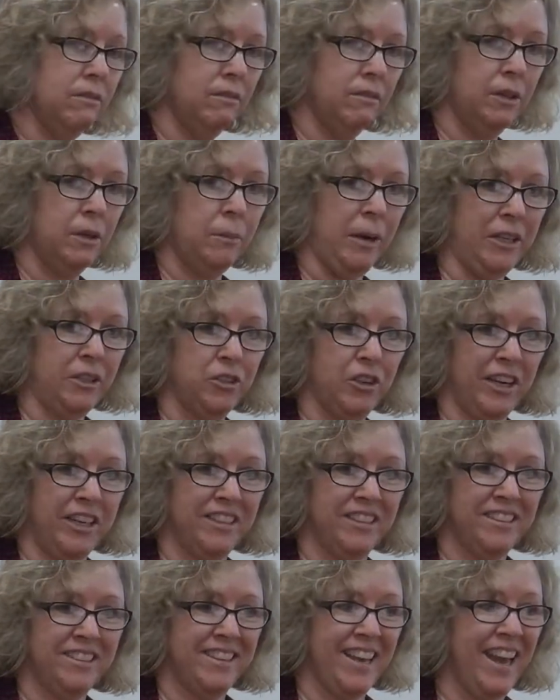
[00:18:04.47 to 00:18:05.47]
what am I
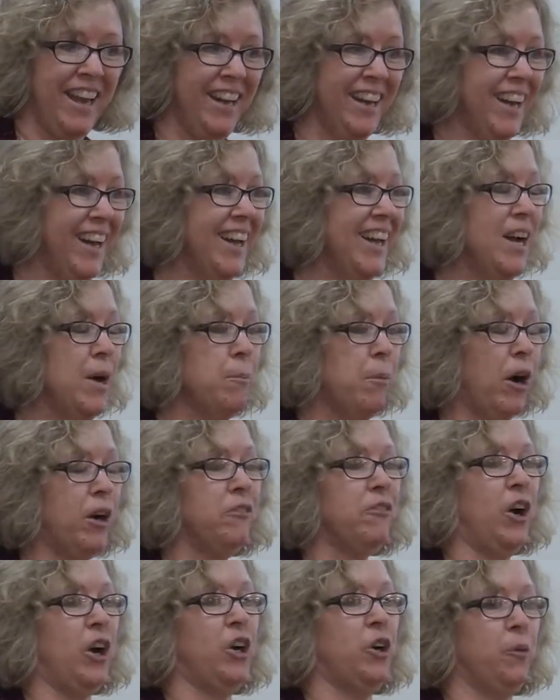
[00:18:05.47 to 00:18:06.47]
trying to say?
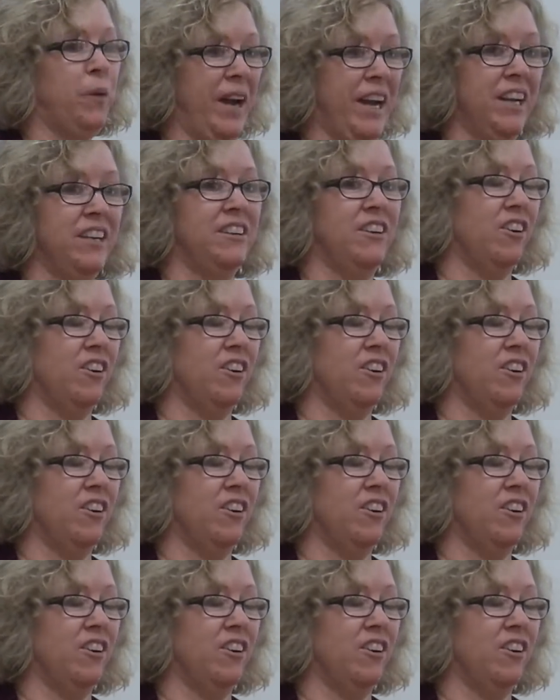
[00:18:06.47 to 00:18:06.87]
Part of our grade